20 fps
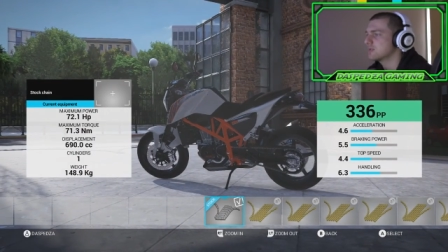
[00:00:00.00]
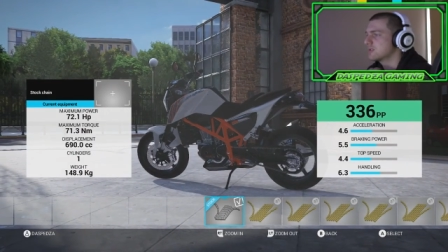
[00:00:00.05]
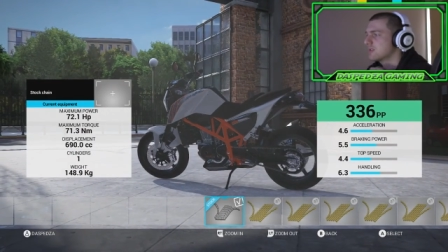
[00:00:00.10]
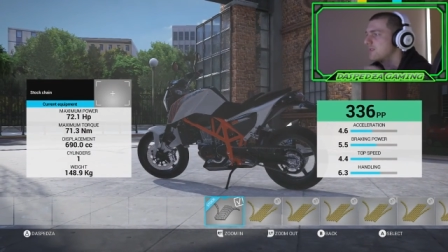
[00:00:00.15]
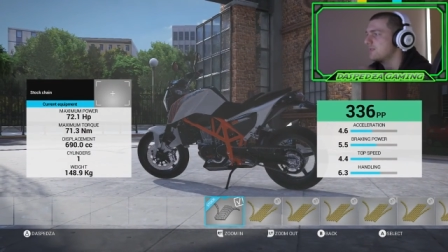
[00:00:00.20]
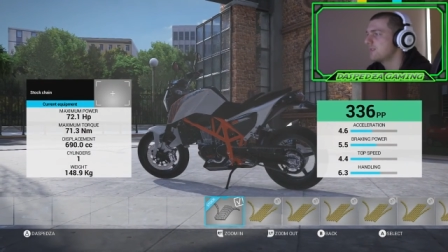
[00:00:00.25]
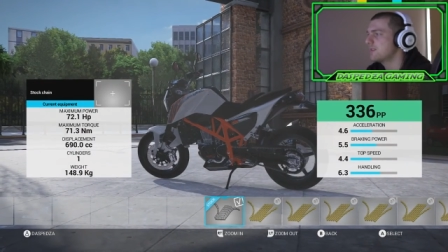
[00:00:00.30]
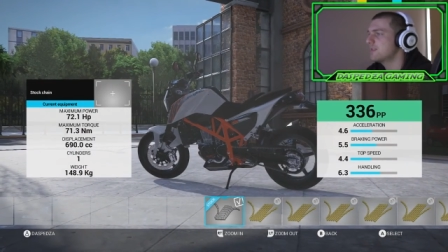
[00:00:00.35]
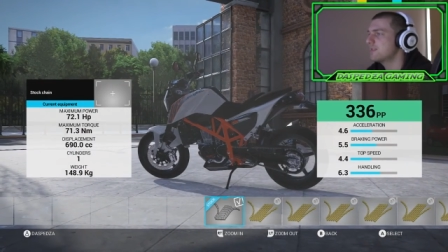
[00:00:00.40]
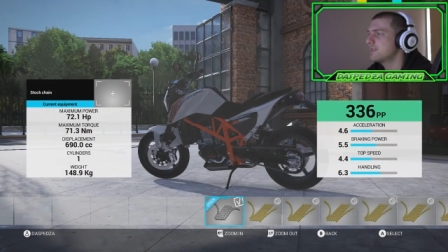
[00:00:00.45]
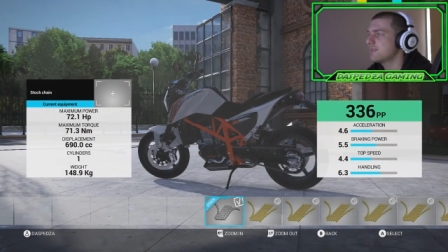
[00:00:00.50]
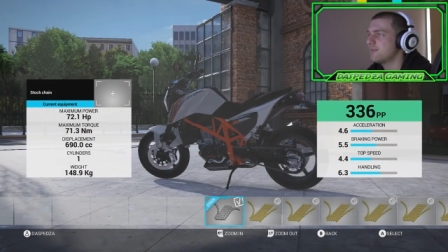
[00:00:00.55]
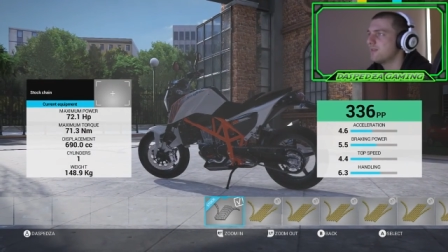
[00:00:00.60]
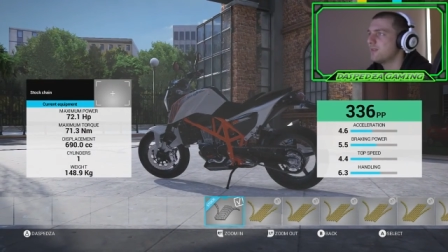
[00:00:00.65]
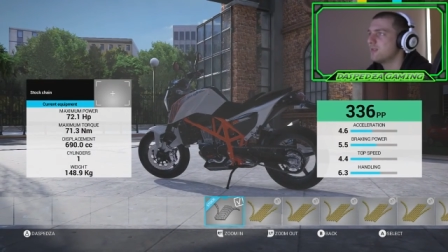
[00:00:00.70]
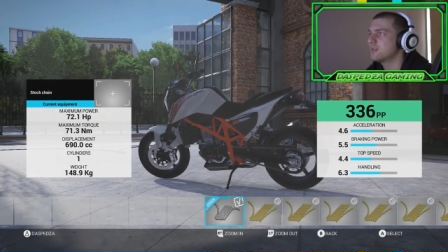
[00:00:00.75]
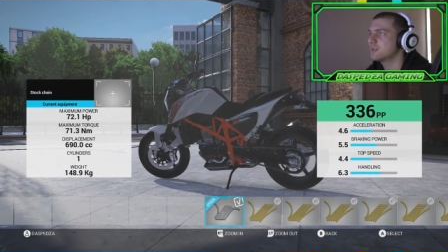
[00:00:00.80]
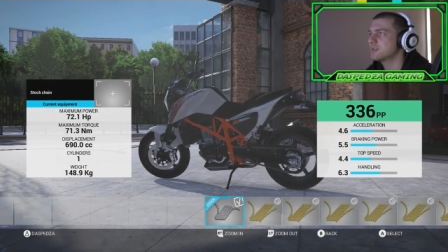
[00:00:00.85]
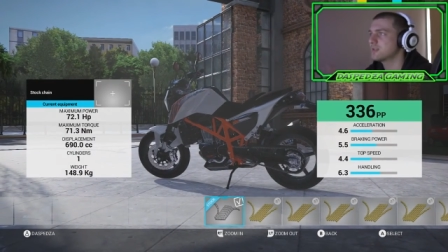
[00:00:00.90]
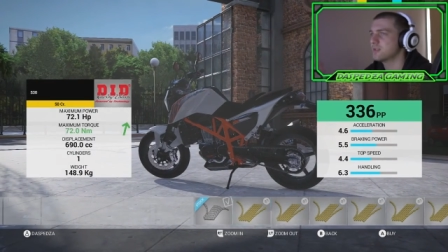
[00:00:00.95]
So if you're into
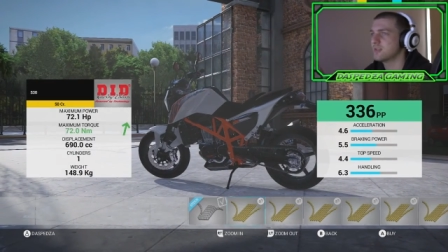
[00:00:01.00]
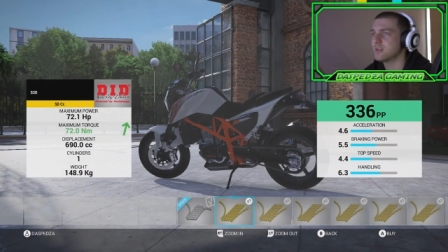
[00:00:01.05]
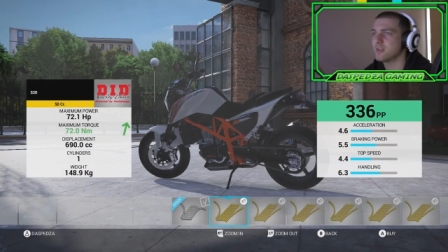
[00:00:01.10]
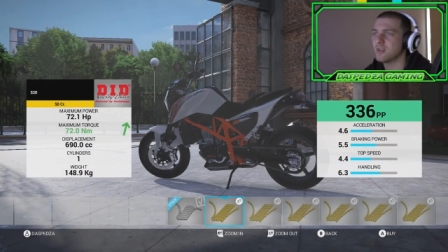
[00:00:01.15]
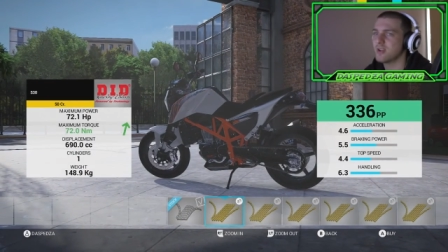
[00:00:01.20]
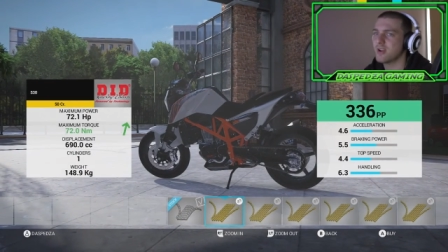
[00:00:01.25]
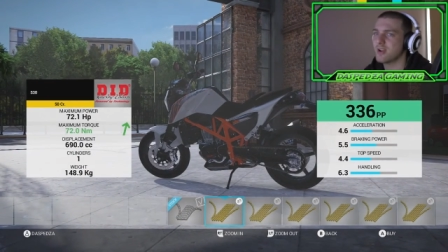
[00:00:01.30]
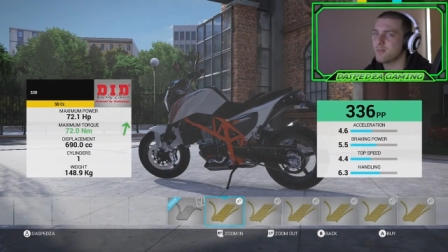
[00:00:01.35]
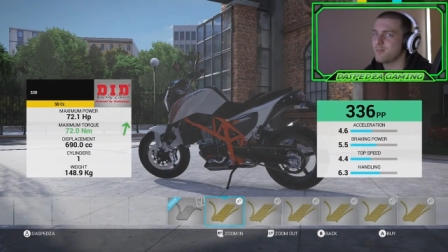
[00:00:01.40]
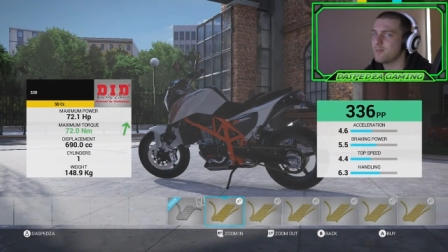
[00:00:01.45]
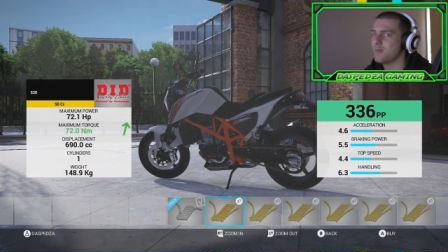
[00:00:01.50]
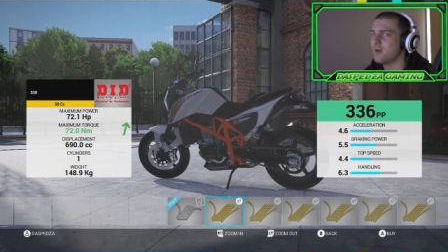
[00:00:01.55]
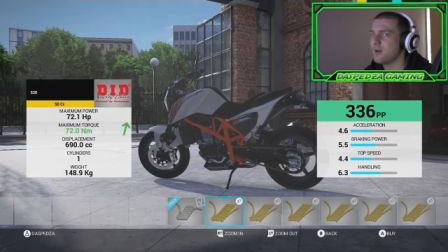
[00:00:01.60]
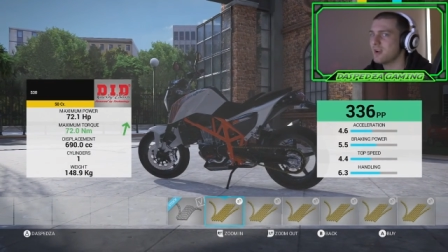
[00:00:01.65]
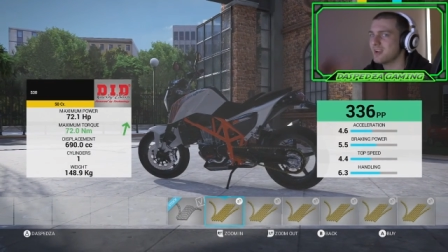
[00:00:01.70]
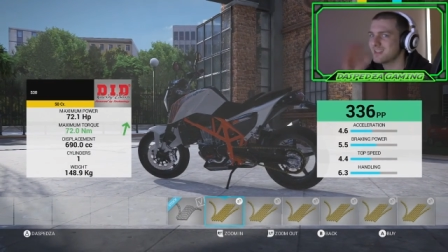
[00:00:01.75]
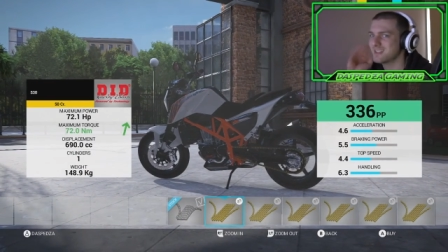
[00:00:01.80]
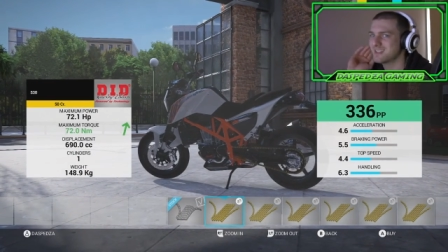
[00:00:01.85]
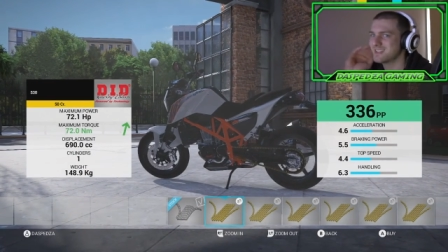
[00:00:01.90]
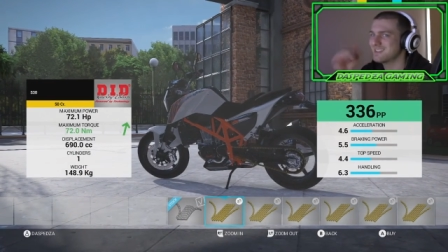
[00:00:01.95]
Forza and you like
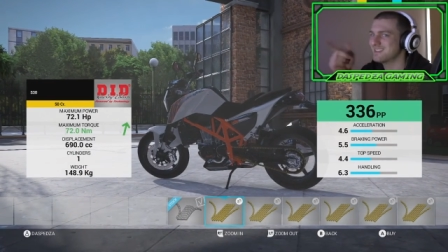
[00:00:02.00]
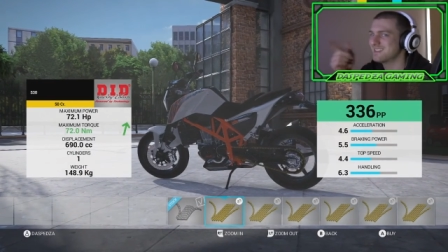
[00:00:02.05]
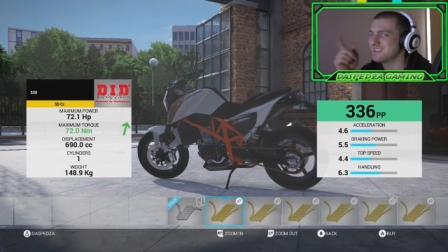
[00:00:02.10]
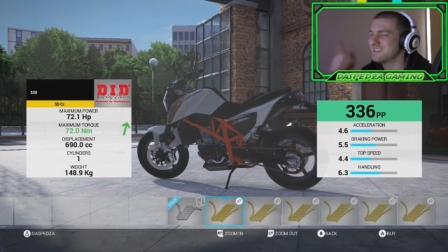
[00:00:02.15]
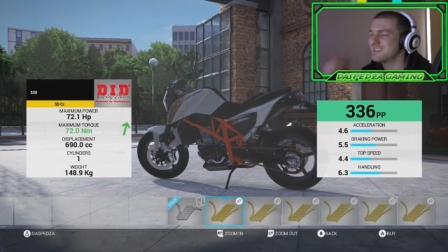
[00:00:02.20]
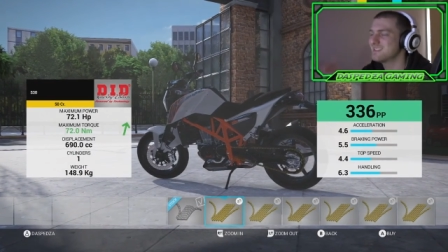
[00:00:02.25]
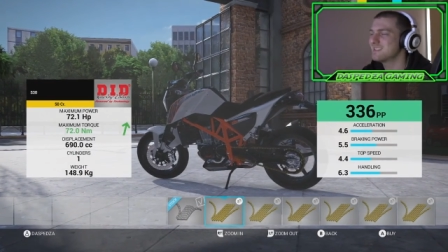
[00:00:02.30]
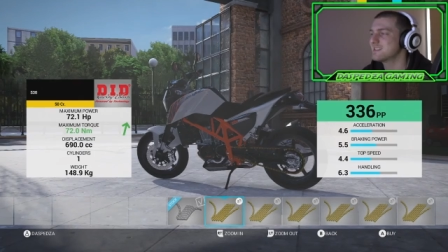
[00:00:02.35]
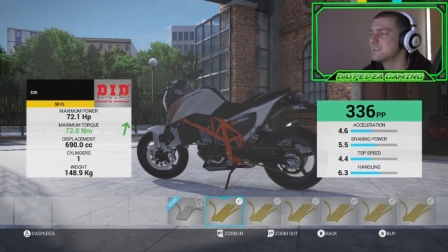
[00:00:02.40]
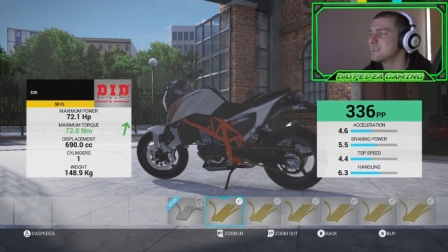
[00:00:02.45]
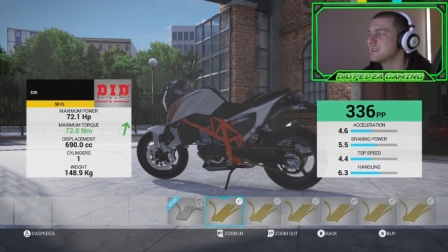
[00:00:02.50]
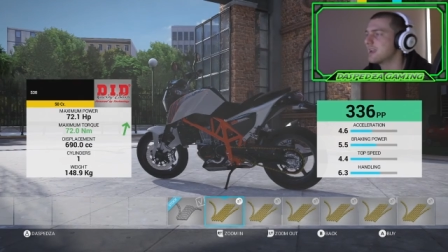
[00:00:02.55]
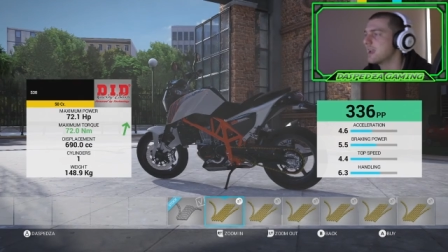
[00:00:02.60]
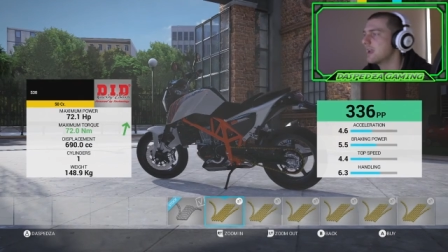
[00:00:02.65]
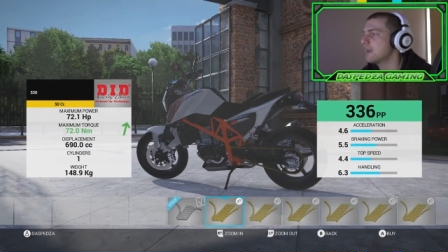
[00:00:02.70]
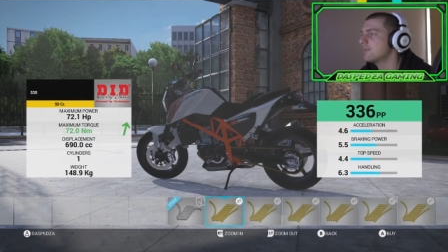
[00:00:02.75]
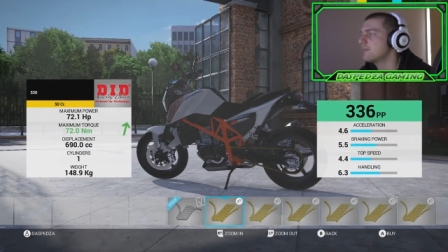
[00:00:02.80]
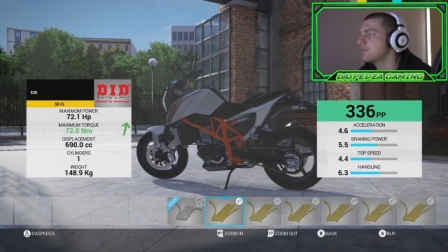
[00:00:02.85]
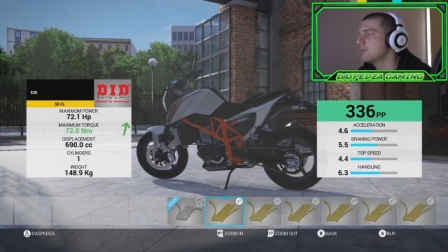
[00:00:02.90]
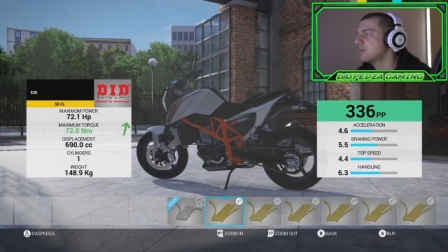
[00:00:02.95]
bikes, this is the
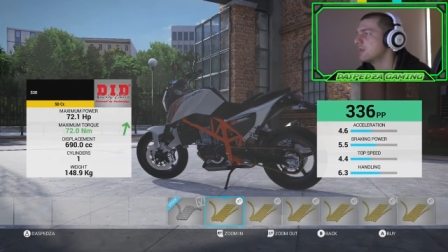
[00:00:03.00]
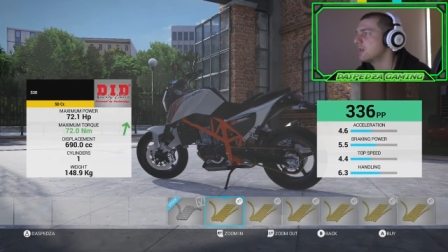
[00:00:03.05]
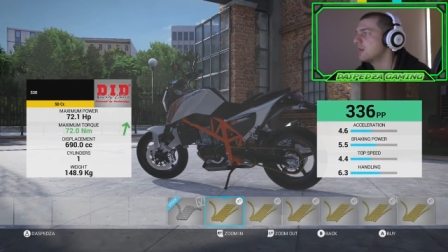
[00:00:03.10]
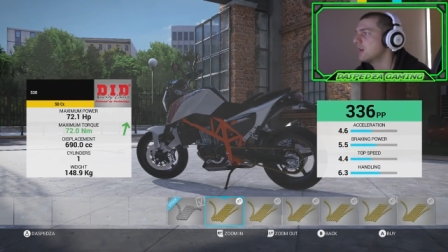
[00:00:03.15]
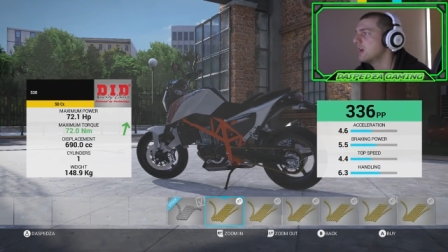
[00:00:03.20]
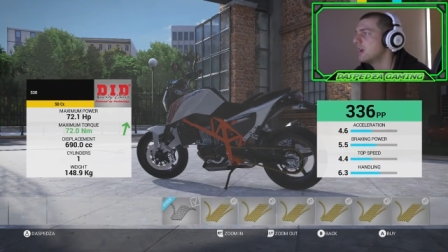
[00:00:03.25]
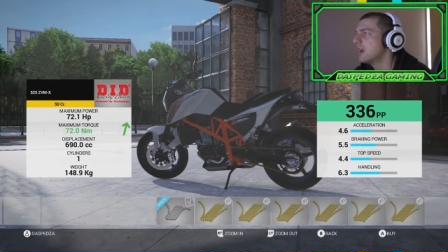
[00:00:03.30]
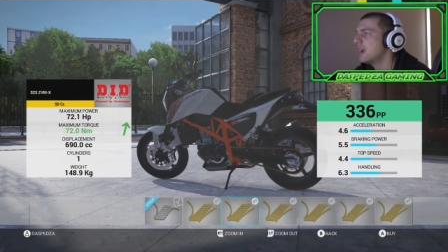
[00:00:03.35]
game for you.